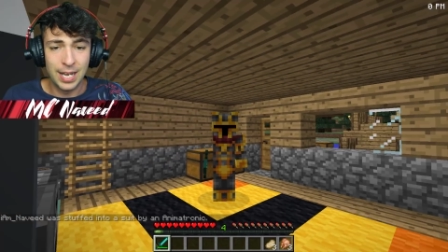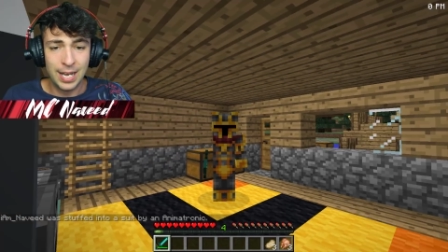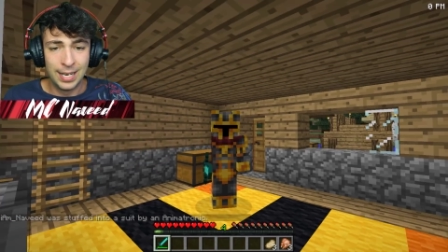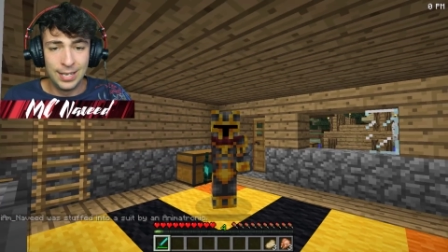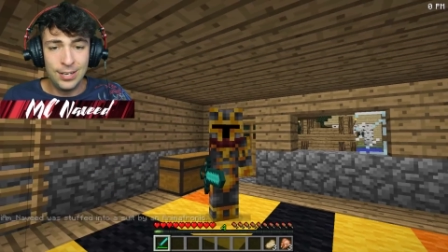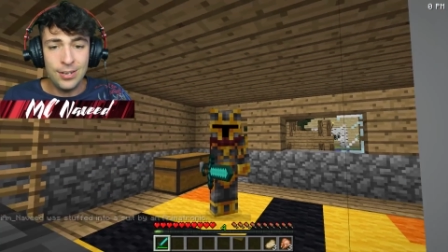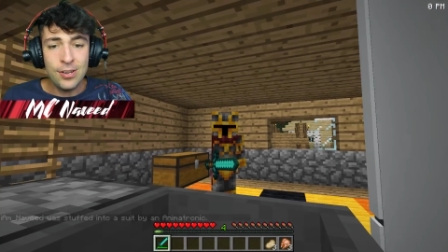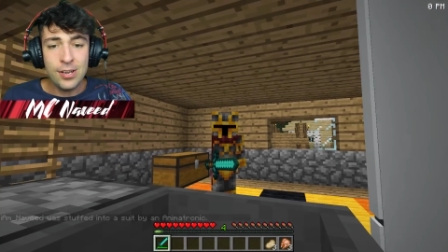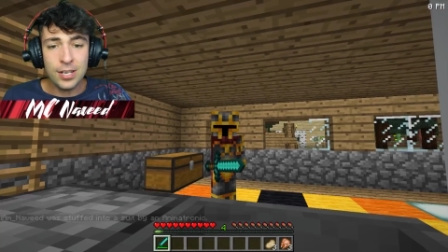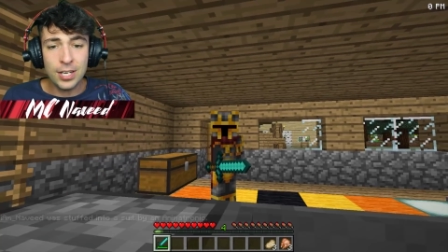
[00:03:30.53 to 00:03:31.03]

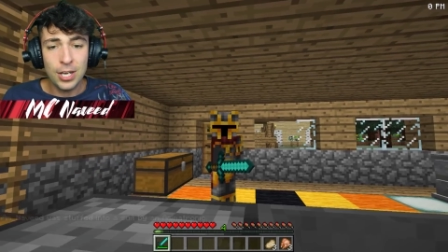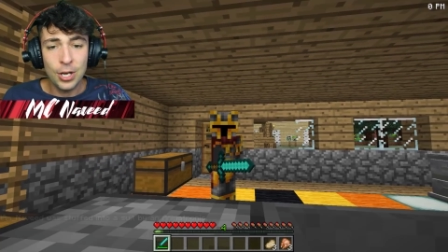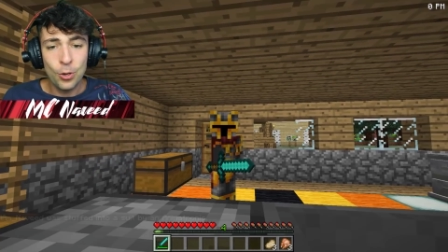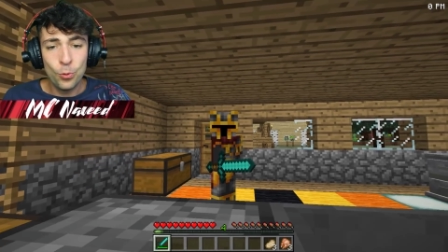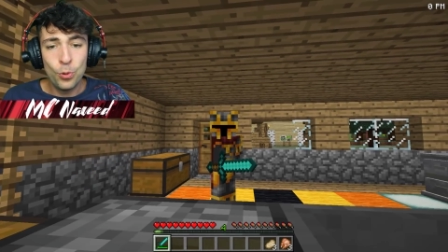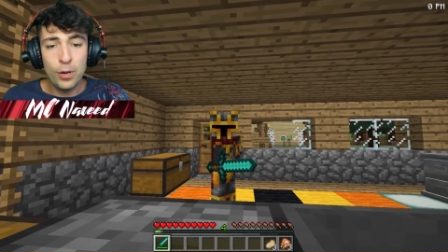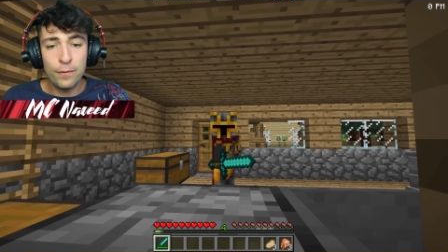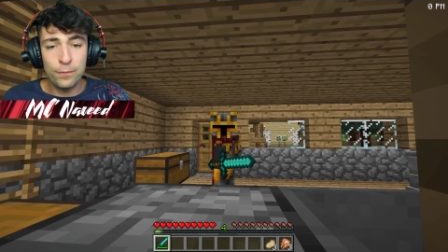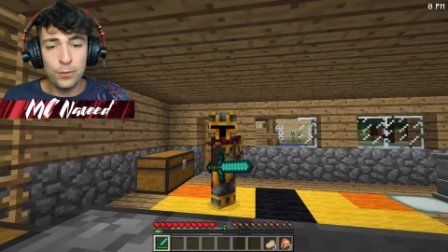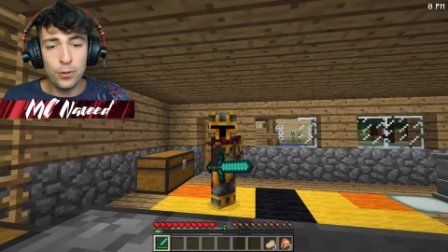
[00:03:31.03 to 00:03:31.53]
Look,
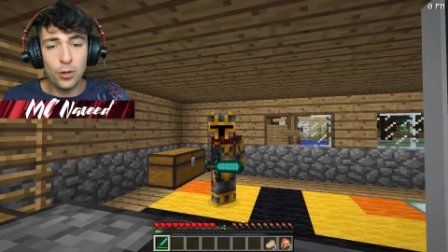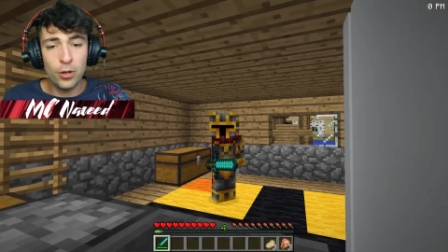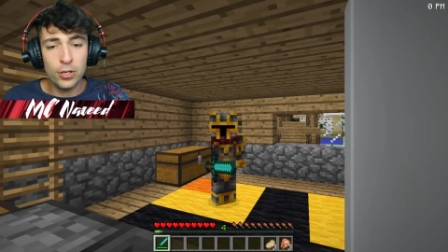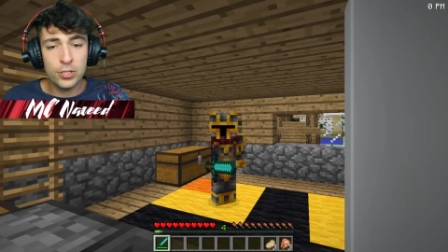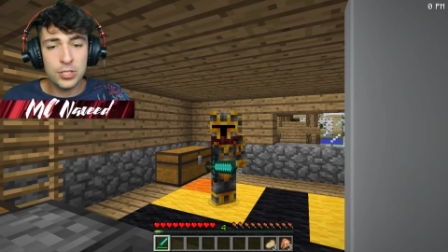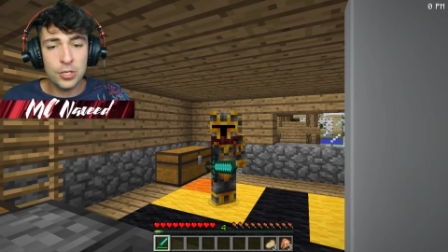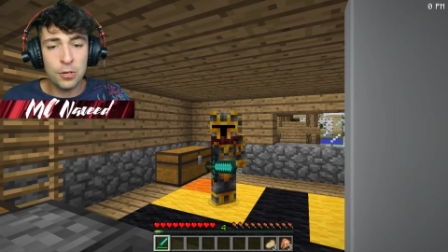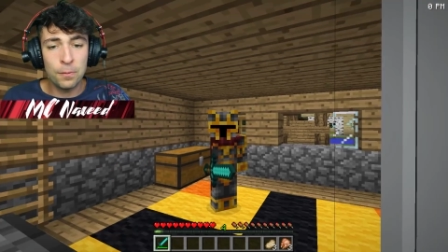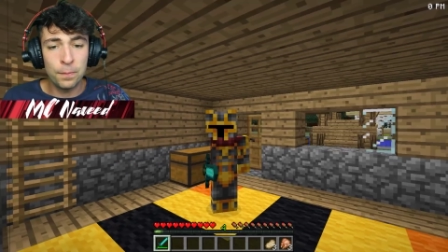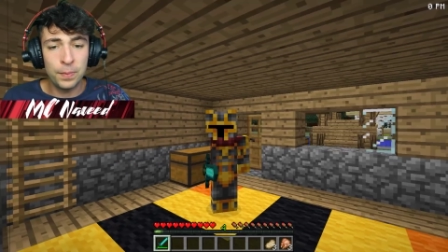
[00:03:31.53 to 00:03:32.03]
we've
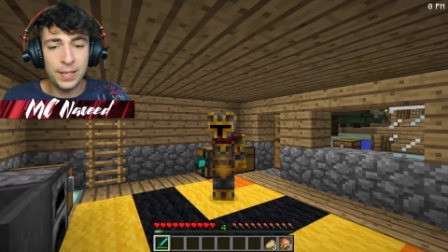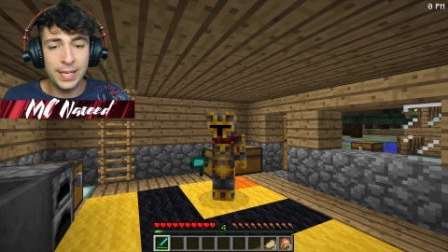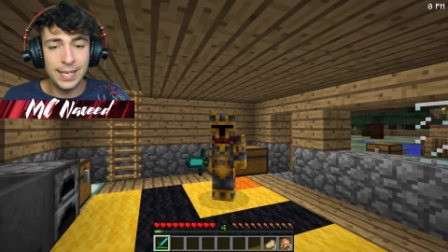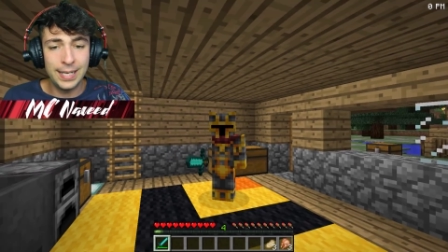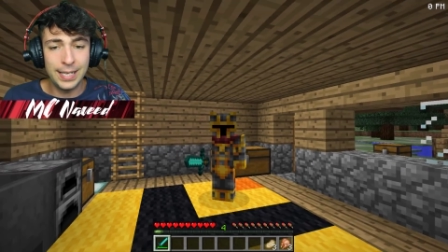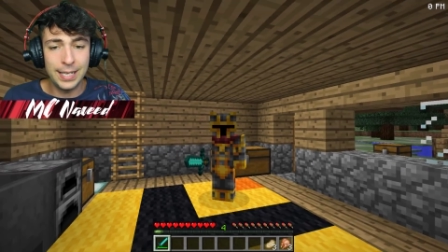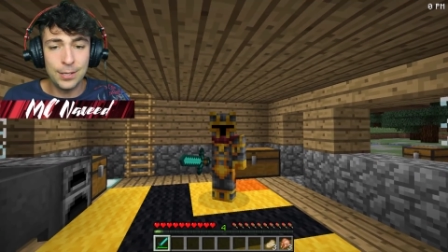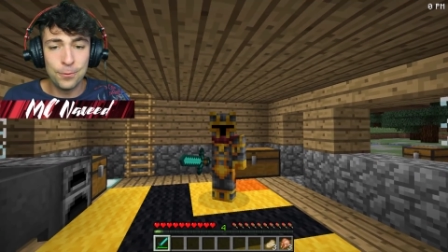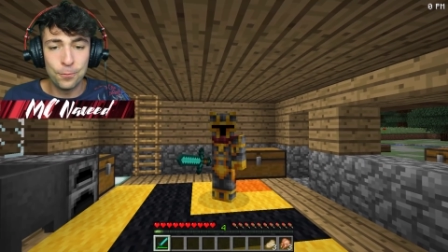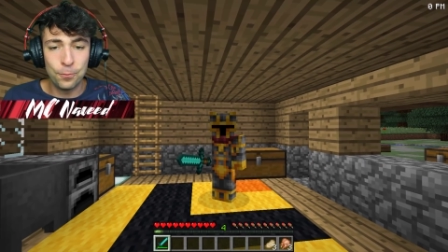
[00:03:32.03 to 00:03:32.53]
lost
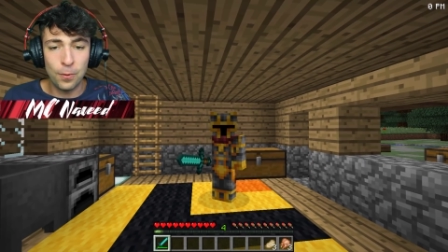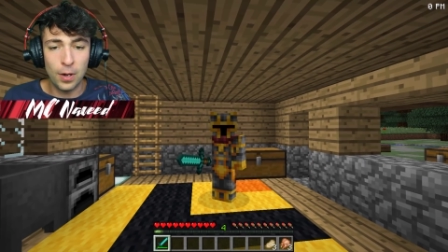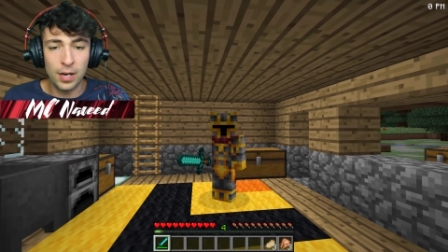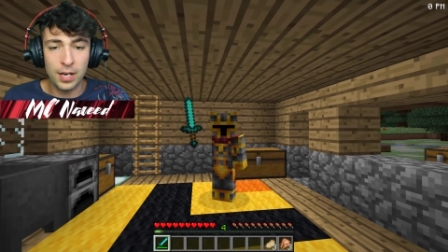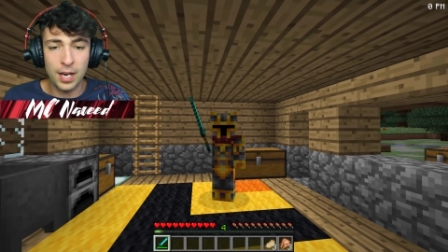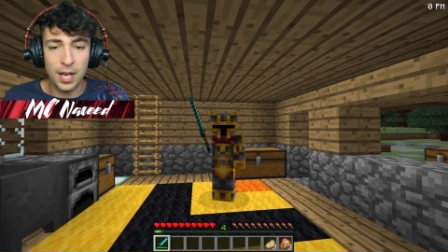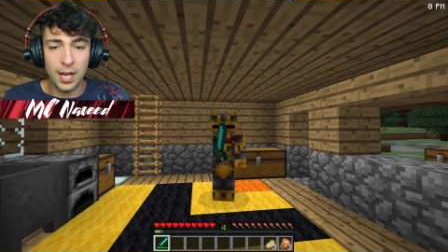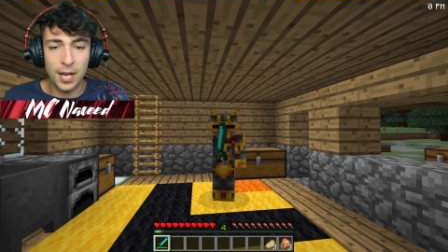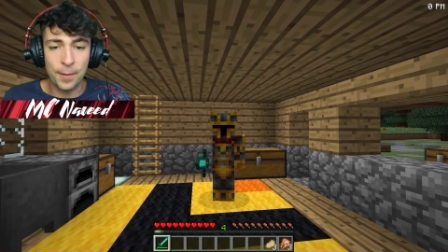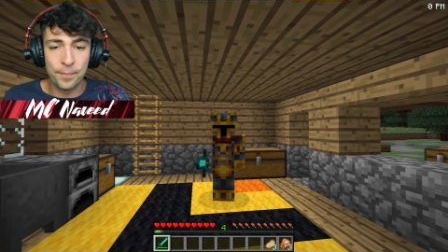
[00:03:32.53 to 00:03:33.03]
completely one
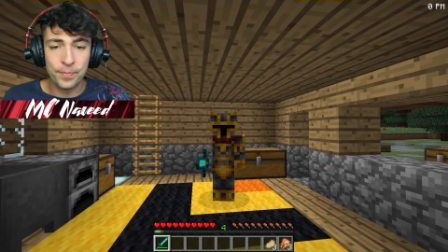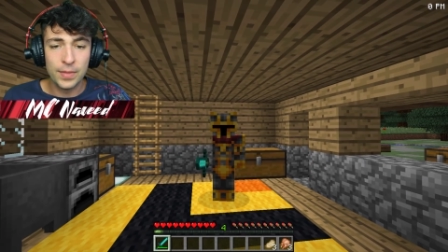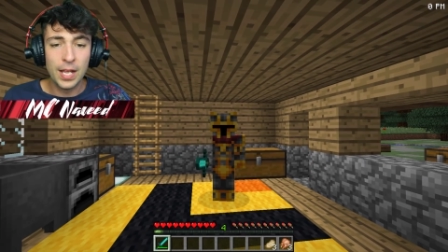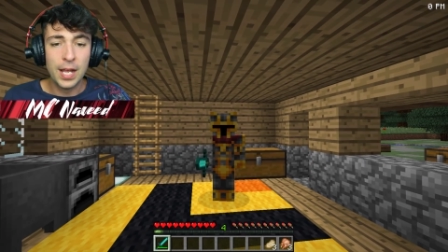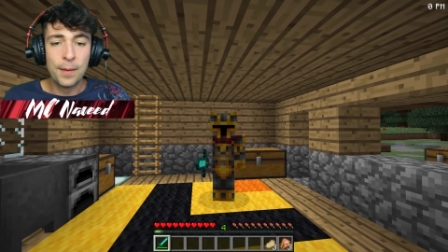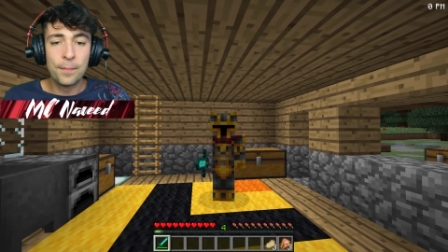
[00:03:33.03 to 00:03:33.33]
arm,